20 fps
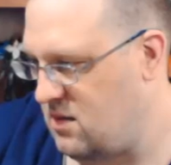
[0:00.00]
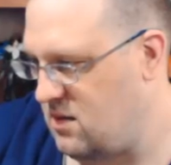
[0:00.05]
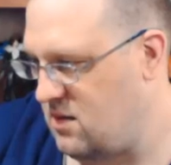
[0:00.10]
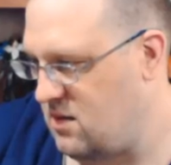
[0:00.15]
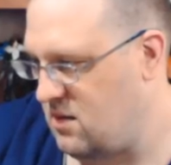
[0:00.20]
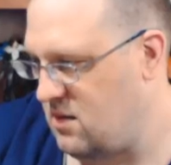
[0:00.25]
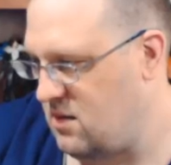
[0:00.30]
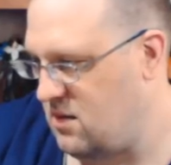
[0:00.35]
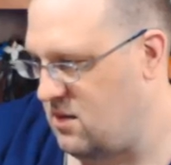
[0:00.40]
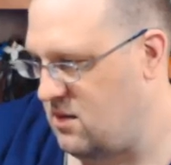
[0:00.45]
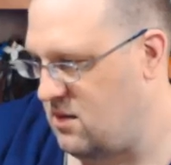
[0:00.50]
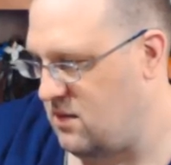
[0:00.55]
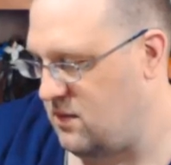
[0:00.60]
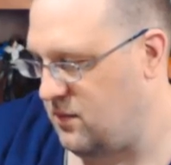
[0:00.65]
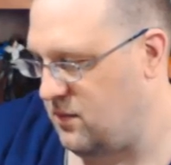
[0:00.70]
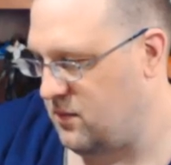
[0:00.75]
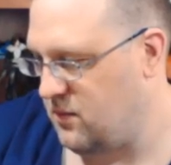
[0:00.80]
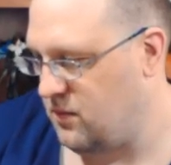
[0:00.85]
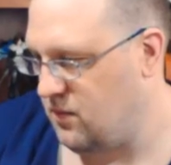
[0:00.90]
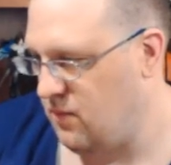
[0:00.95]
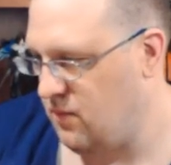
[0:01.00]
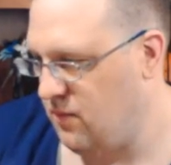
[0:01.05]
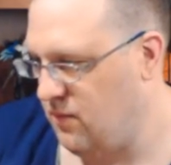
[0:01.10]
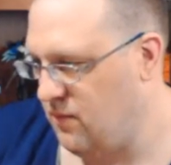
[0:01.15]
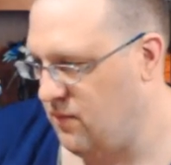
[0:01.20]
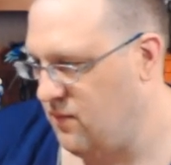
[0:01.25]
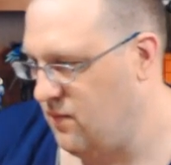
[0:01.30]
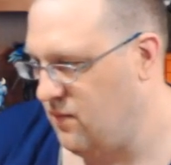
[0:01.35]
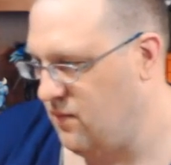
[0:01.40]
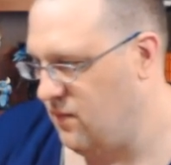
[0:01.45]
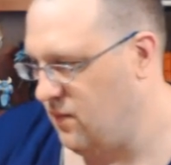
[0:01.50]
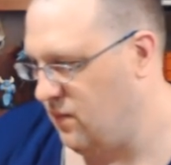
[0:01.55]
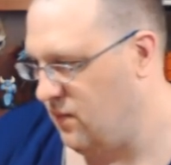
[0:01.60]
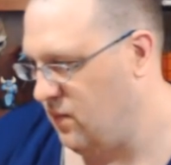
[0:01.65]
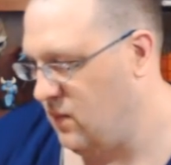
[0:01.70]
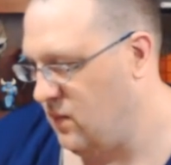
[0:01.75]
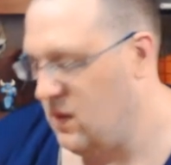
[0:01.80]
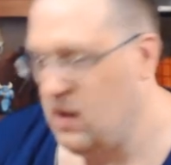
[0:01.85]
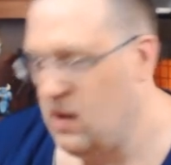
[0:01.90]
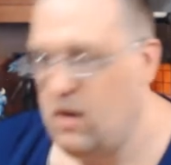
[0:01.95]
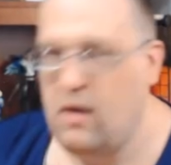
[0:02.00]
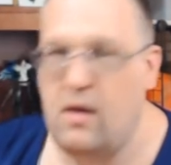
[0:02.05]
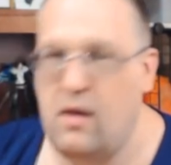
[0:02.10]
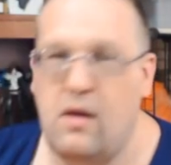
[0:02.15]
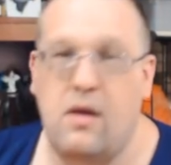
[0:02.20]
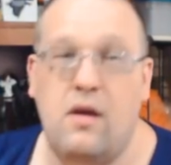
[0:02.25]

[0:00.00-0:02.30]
No one is speaking in this clip.